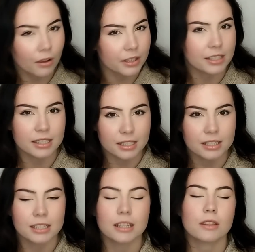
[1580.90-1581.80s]
on the
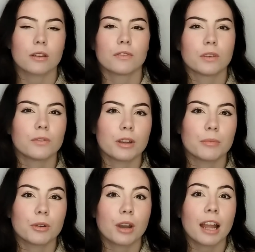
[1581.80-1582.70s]
16th of
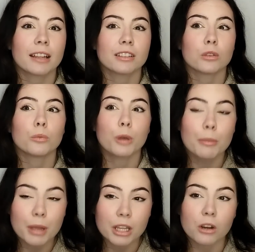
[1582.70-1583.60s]
November, and the
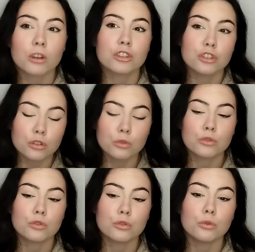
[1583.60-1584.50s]
women are
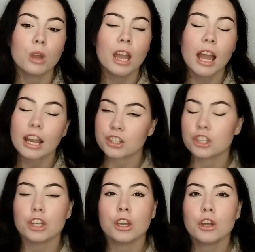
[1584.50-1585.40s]
due to
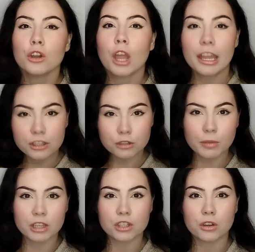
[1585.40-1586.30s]
actually head to
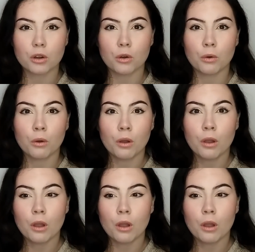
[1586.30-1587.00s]
Mexico